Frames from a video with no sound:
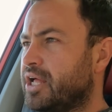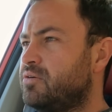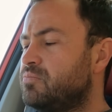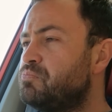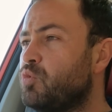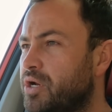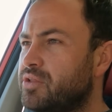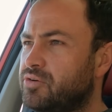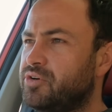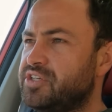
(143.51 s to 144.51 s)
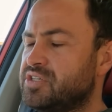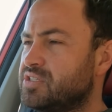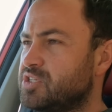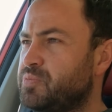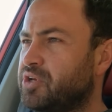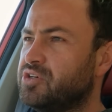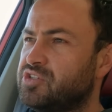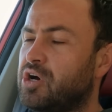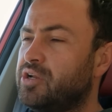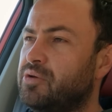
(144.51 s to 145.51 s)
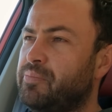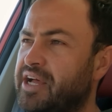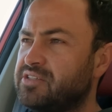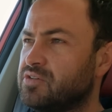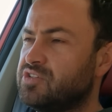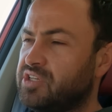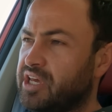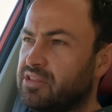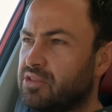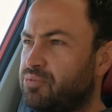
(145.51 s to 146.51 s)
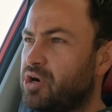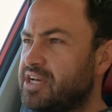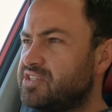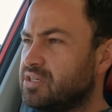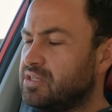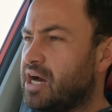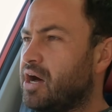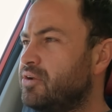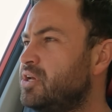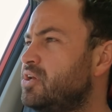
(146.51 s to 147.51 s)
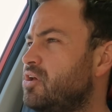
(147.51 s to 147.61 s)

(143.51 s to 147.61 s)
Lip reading: And one of the reasons is because Honda battles to get the pricing down